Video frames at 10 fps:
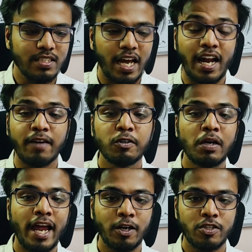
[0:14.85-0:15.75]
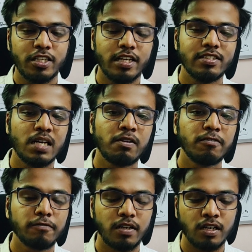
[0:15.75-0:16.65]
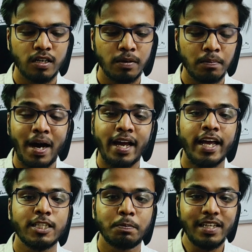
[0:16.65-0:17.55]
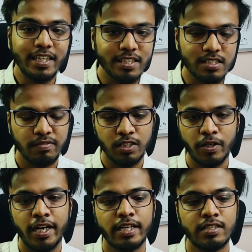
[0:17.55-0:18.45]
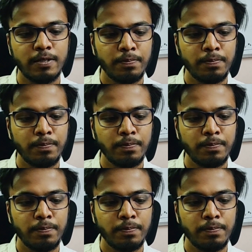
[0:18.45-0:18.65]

and I would like to share some of my experience with you guys.